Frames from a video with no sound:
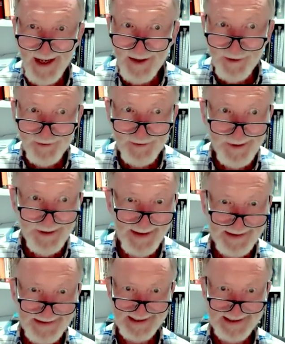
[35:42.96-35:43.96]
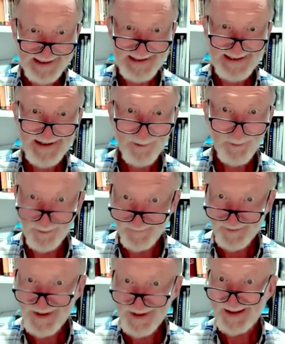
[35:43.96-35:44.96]
It looks a bit like a tinea, or
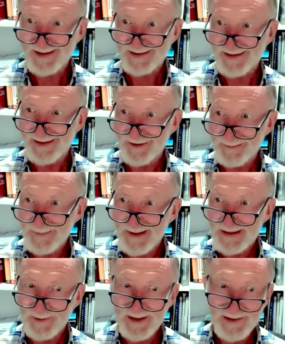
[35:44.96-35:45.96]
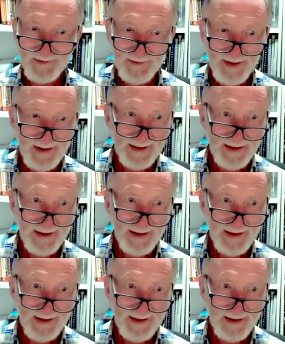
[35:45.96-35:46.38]
very like a tinea in many ways.